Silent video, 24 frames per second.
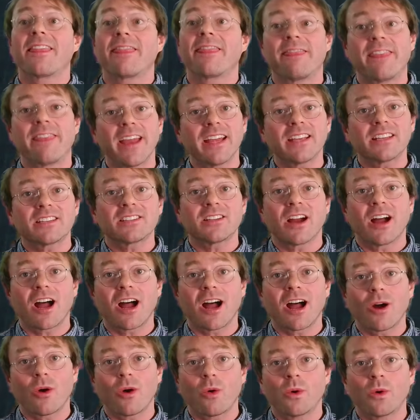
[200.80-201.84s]
They
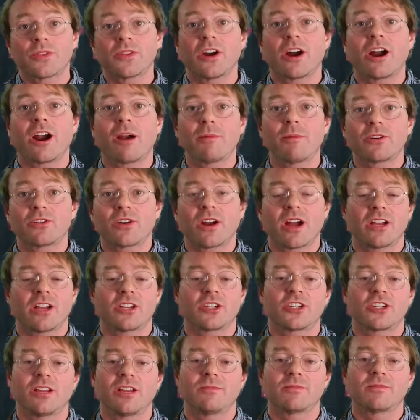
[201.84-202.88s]
saw what the
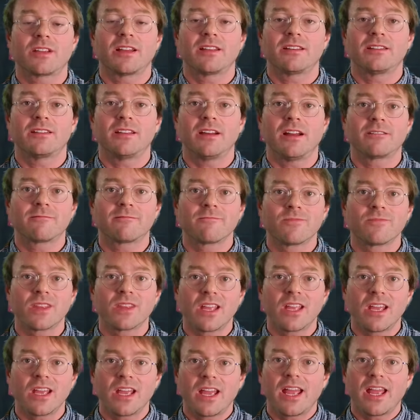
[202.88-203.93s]
arbitrage teams had done
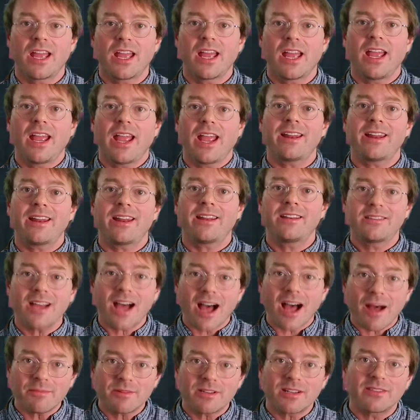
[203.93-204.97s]
and
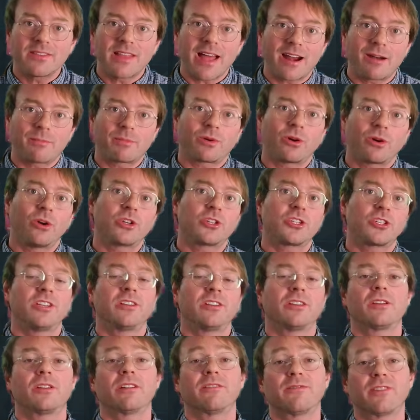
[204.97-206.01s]
adopted that approach
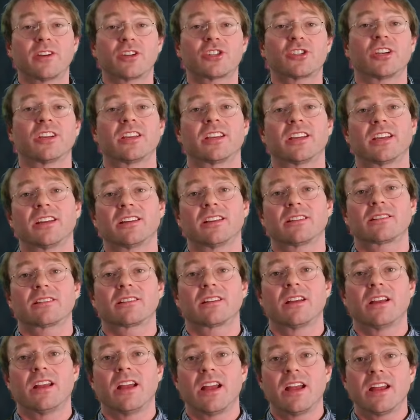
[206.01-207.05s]
into their phishing
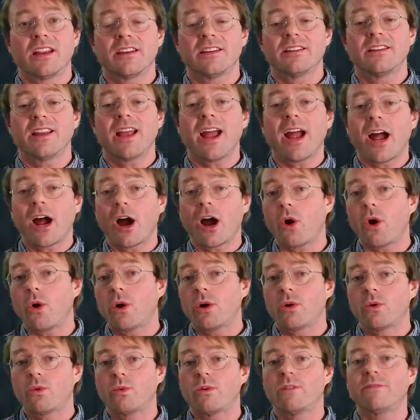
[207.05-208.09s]
kits.
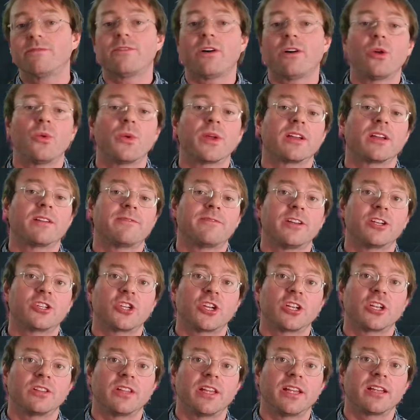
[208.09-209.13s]
Now, when following a
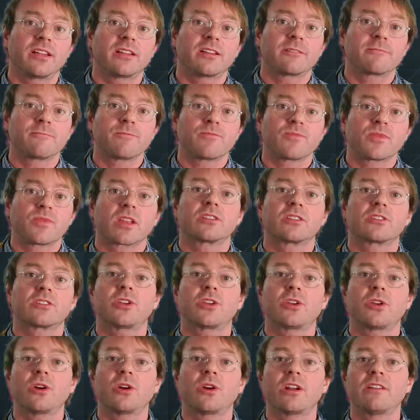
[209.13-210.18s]
phishing link,
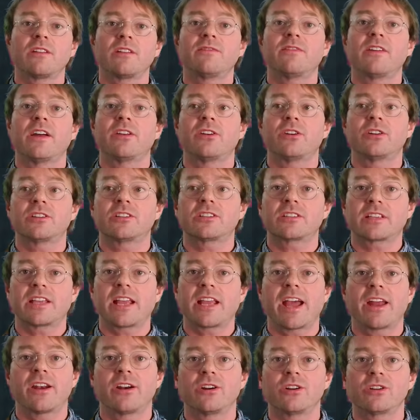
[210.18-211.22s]
security vendors'
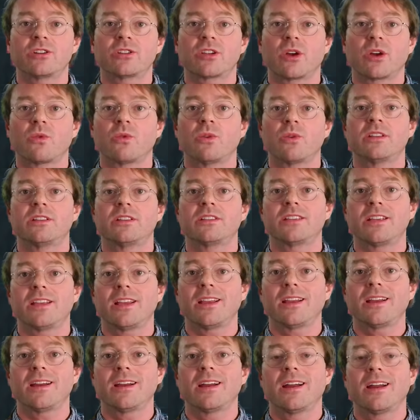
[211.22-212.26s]
scanners would
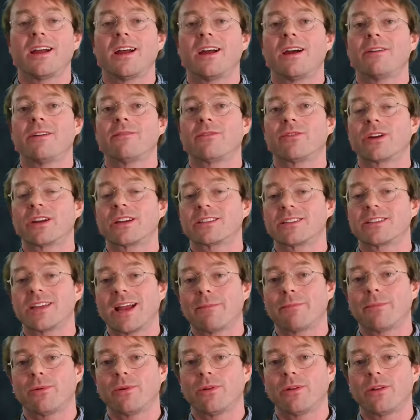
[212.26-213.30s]
see, for
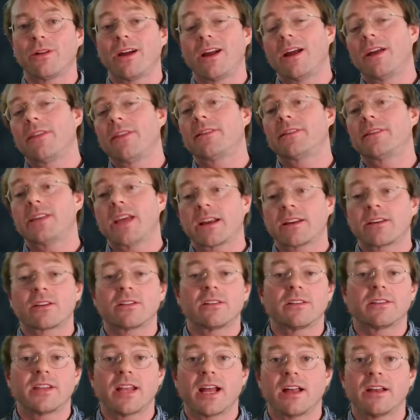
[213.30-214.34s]
example, the
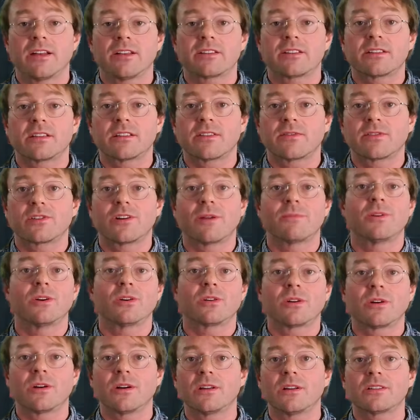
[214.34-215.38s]
technical analysis of
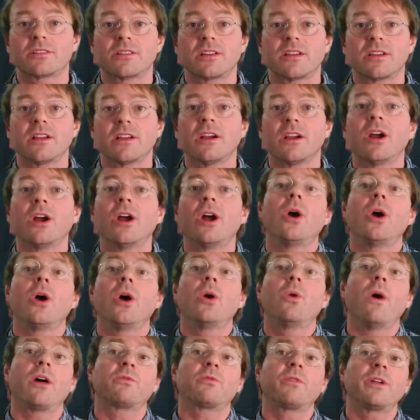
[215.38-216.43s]
cryptocurrency,
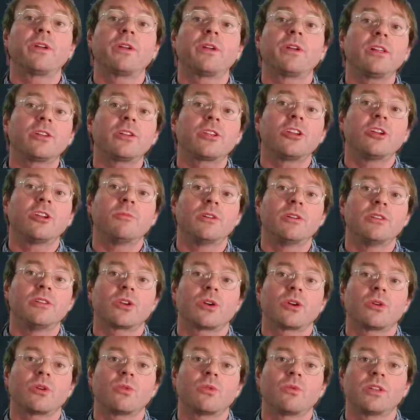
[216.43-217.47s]
while real
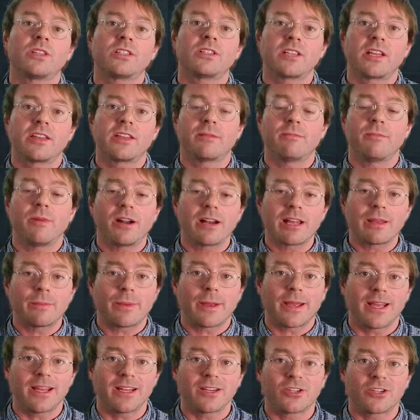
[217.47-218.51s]
humans would see the money
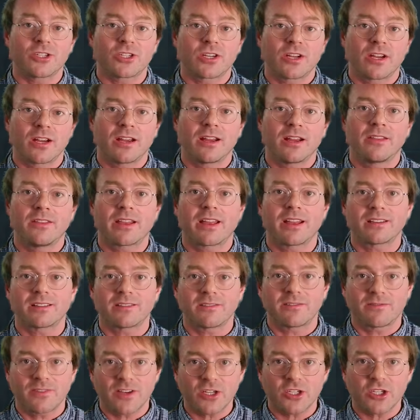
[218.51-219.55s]
page. In the case
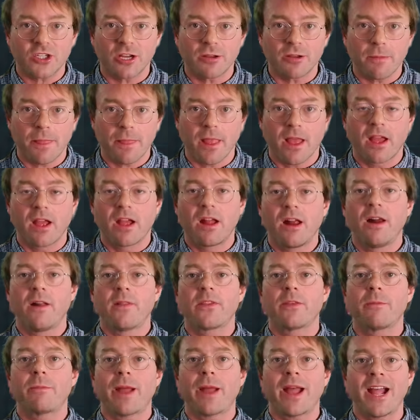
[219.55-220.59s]
of phishing,
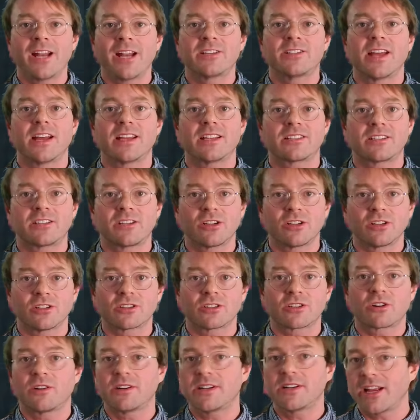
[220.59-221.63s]
the page that
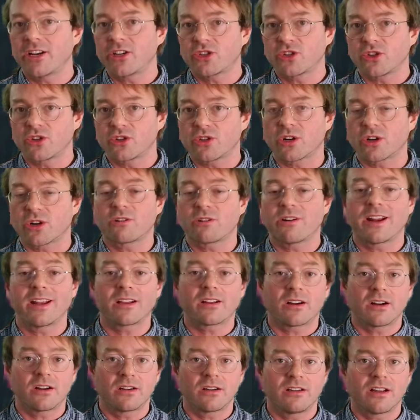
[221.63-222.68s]
steals credentials or
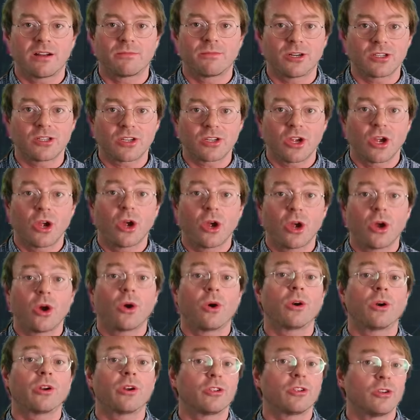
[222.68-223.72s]
credit card numbers,
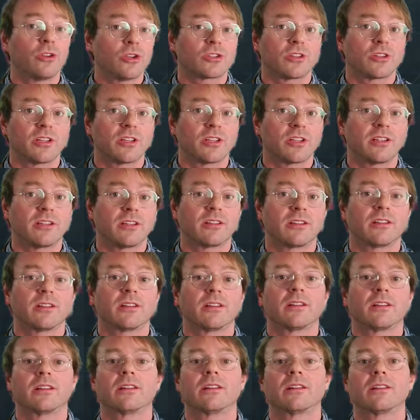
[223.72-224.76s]
or usually
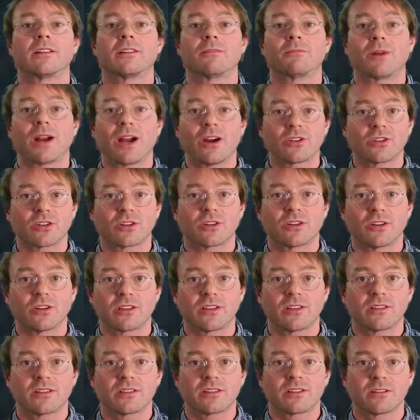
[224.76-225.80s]
browser
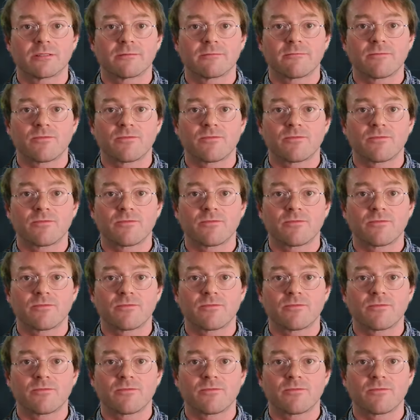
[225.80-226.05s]
cookies.